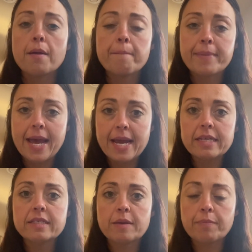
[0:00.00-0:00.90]

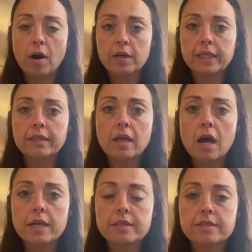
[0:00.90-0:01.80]
pace in parking
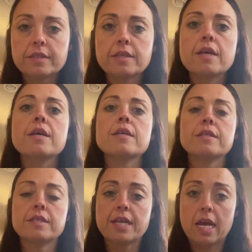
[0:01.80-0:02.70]
lots,
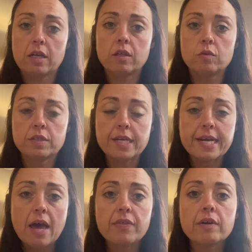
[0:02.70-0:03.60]
staying close
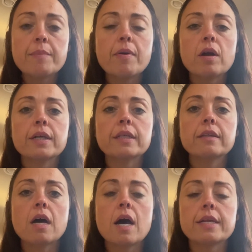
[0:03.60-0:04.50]
together in parking
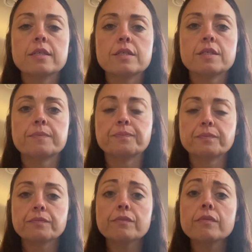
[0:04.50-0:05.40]
lots,
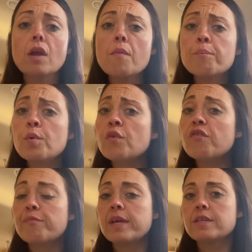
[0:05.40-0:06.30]

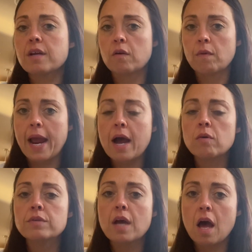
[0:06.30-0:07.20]
movement
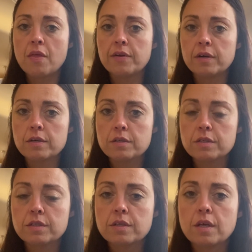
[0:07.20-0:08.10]
around
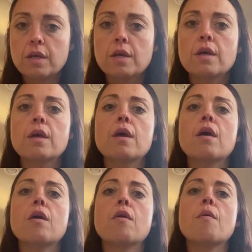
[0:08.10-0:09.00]
others,
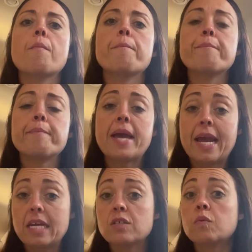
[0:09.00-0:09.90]

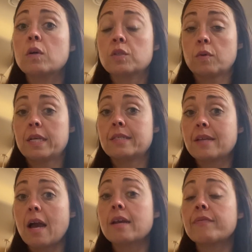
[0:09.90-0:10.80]
pace once we're
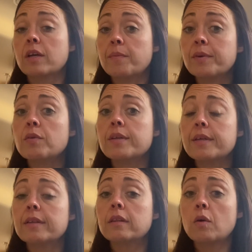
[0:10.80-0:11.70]
inside of a
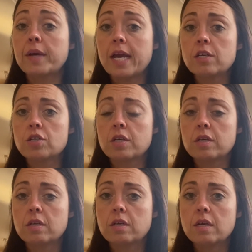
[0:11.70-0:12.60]
community
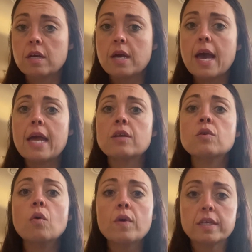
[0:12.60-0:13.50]
location, and
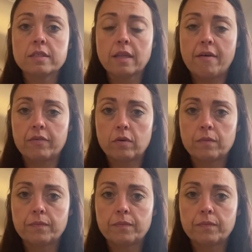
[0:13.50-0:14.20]
noise level.